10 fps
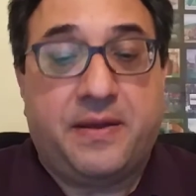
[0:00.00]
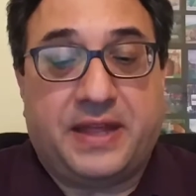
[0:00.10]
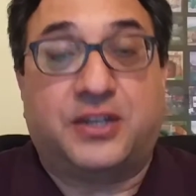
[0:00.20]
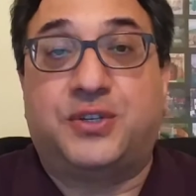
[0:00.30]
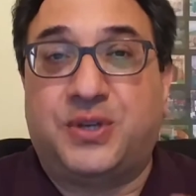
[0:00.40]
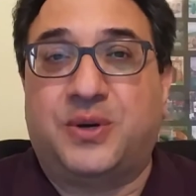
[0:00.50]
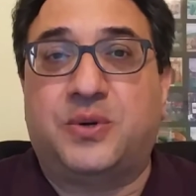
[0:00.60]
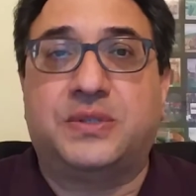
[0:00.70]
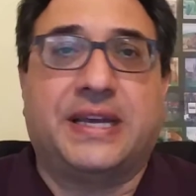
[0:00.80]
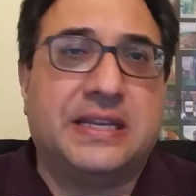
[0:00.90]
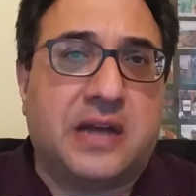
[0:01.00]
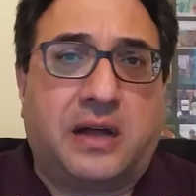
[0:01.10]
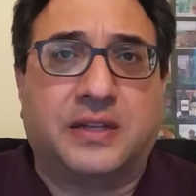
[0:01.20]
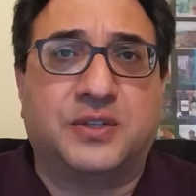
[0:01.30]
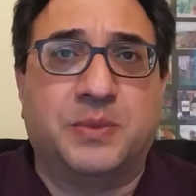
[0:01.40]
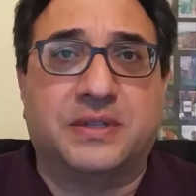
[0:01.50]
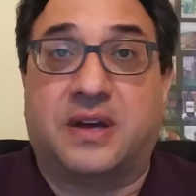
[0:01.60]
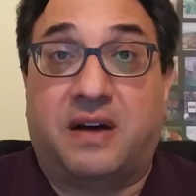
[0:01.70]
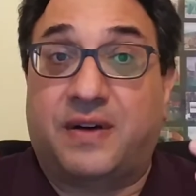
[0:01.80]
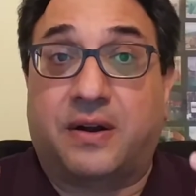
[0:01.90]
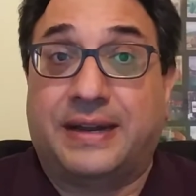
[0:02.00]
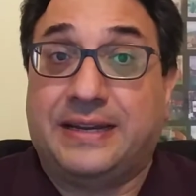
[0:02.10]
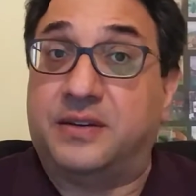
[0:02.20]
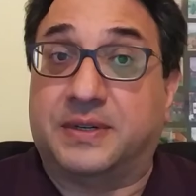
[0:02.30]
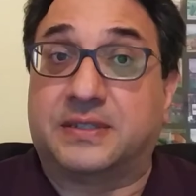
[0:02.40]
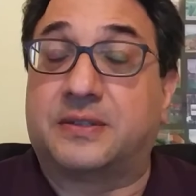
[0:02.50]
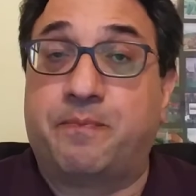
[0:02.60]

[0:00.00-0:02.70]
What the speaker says: that shows acknowledgement of our ignorance,